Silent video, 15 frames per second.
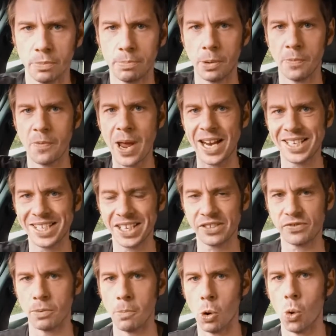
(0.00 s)
protect us
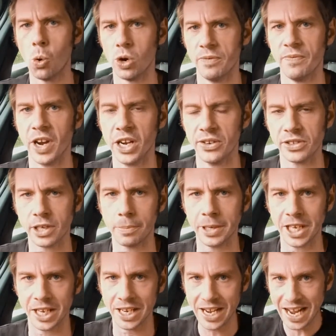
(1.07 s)
from all invaders
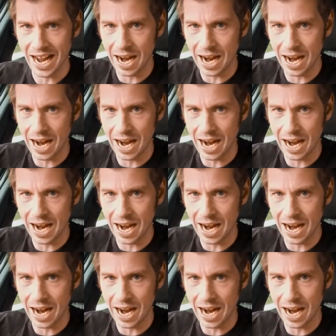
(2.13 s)
coming in.